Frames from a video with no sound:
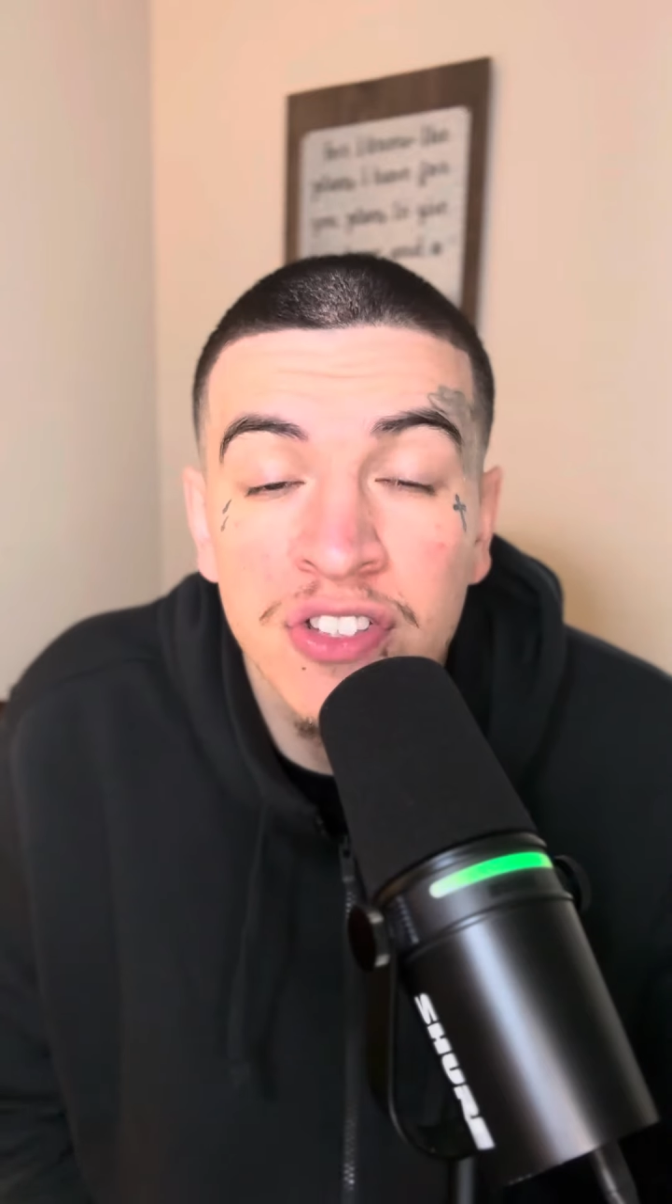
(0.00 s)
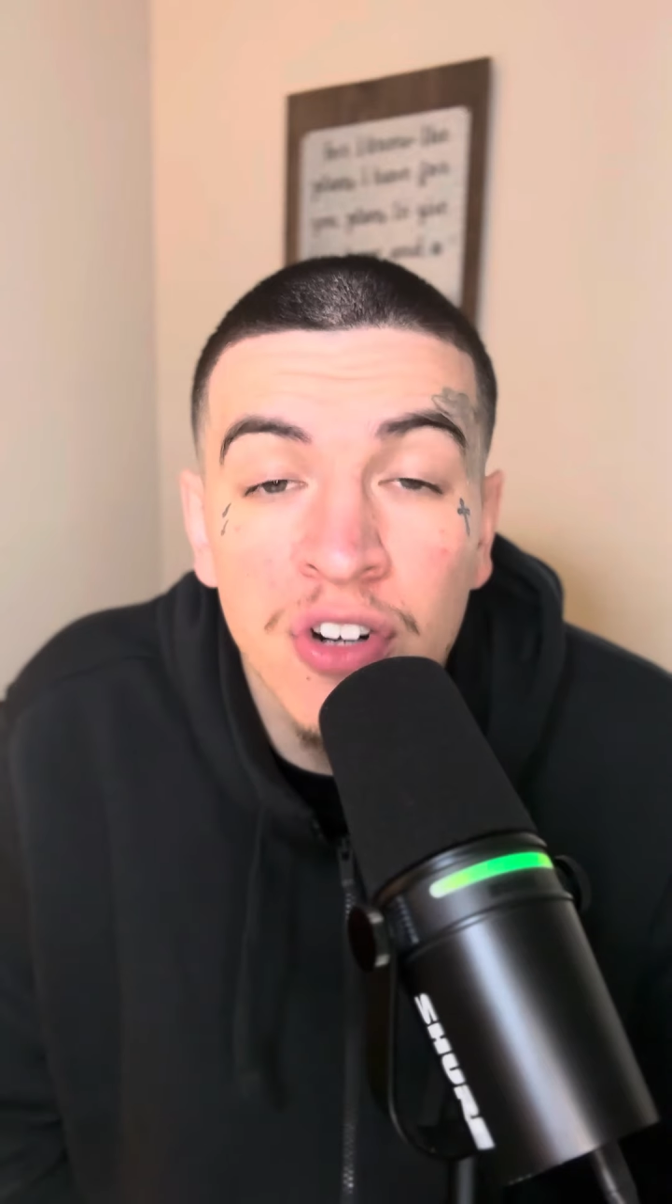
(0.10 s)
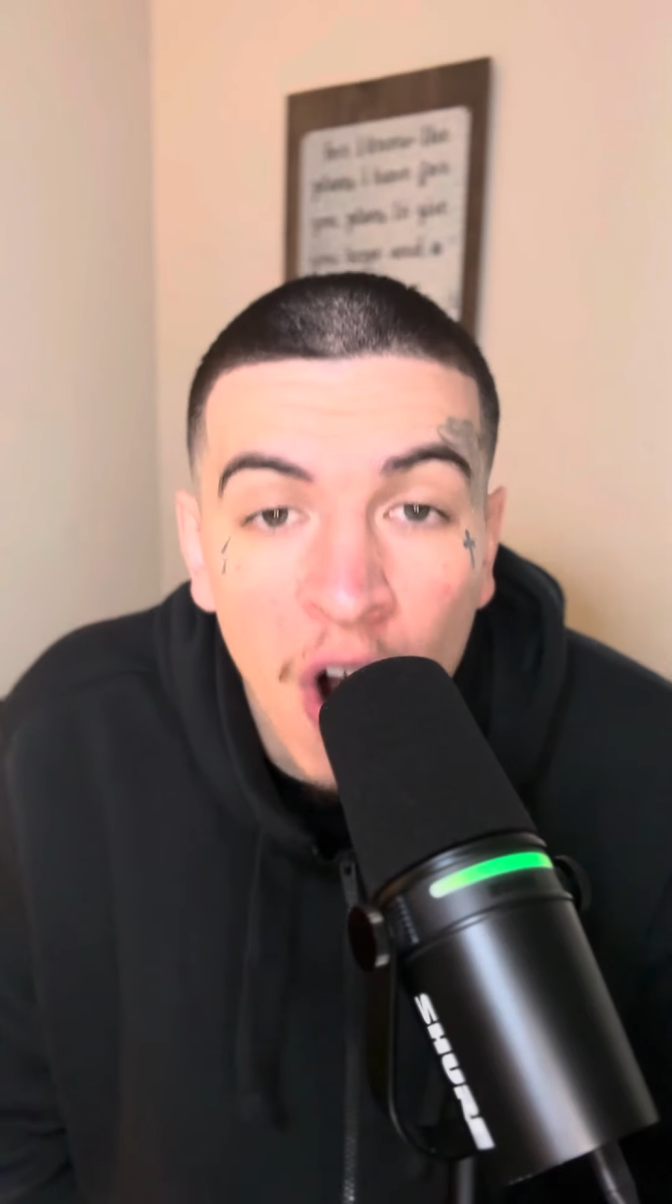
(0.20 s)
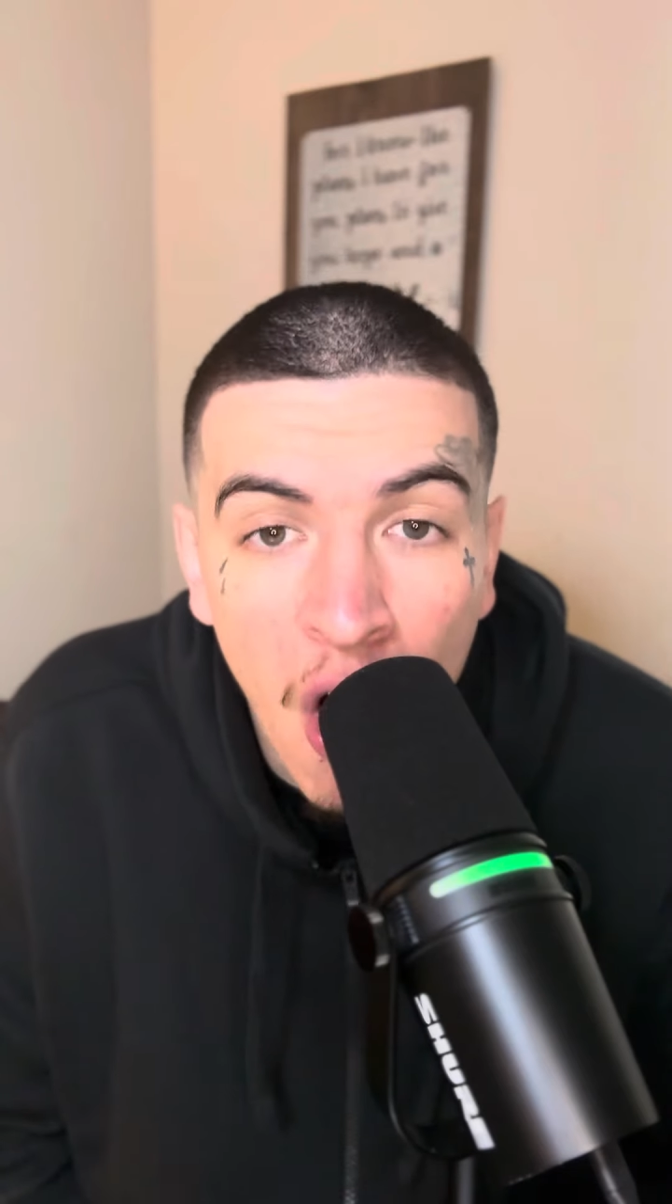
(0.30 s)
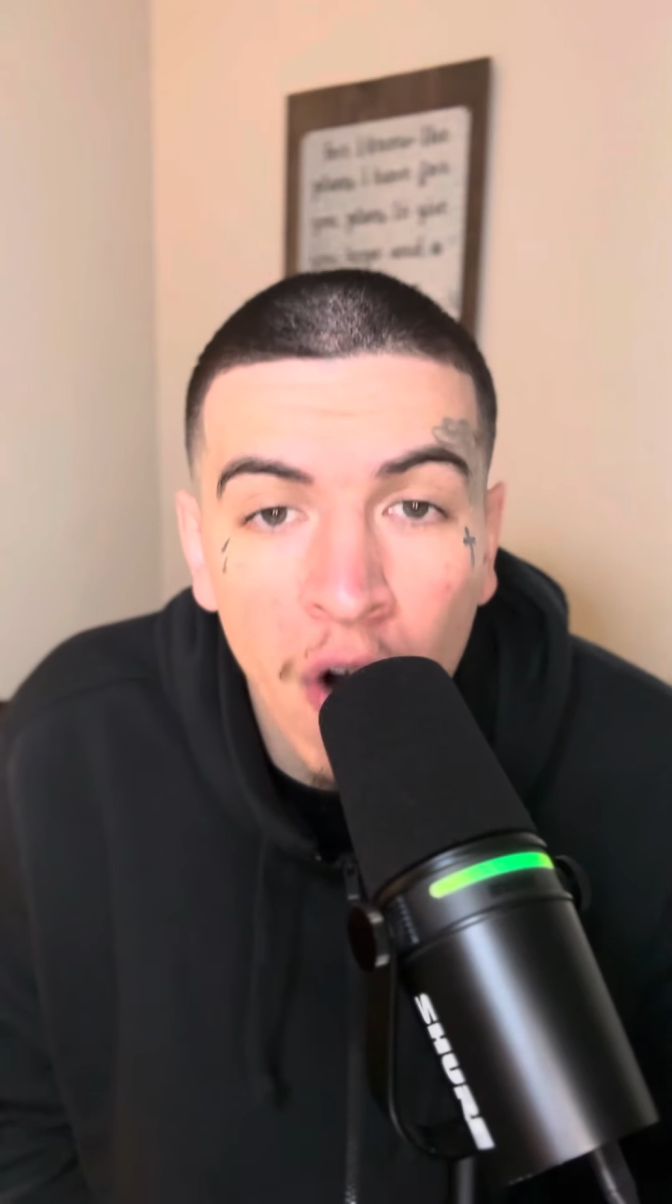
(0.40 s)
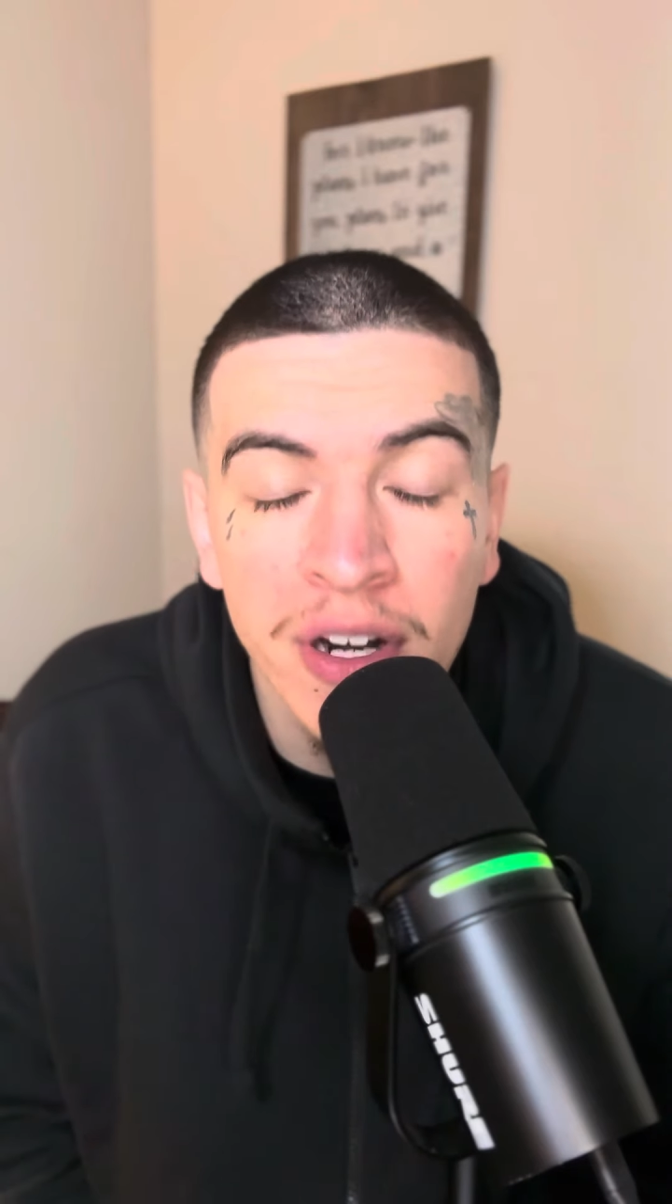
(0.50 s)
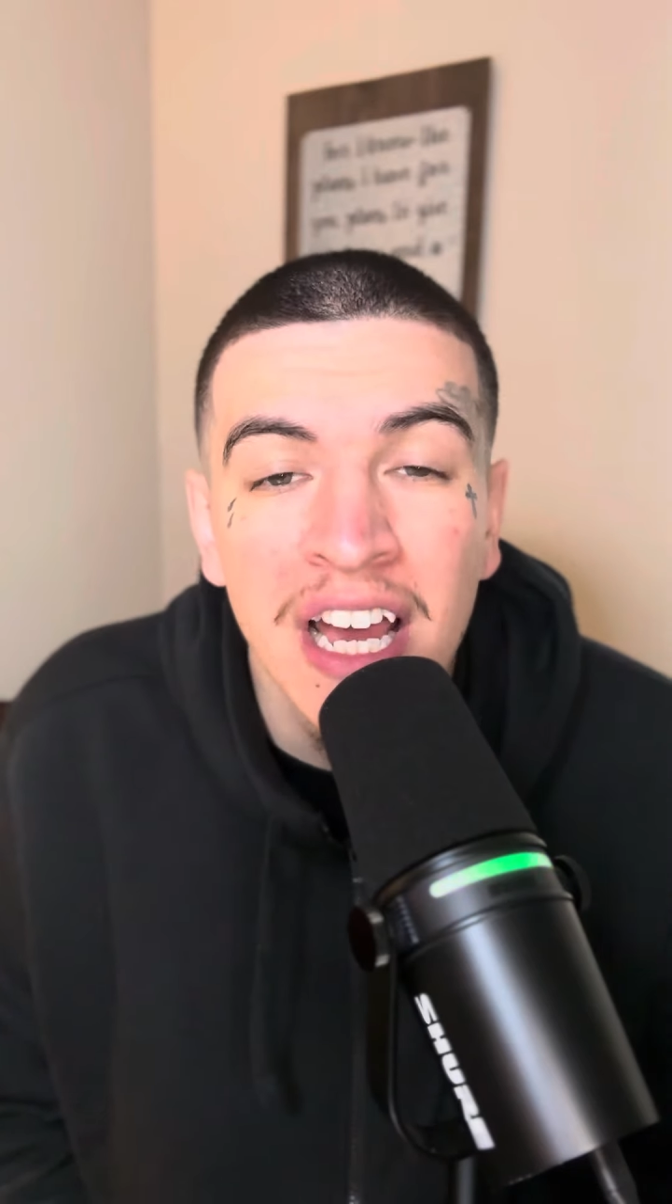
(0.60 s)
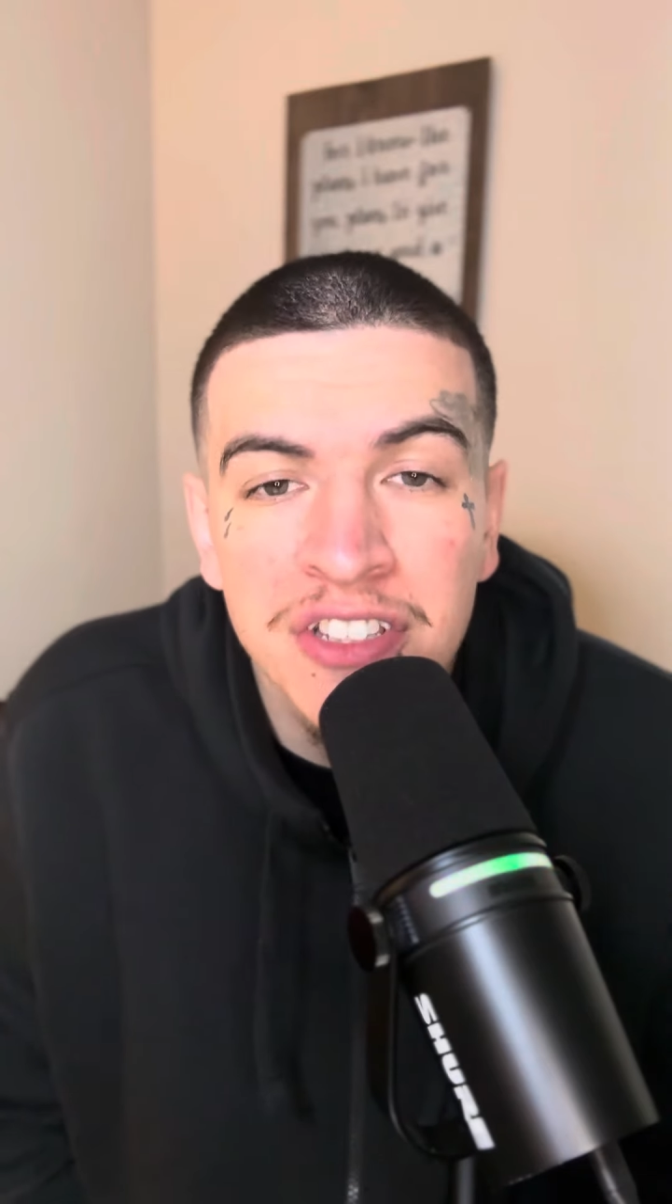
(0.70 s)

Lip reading: their heart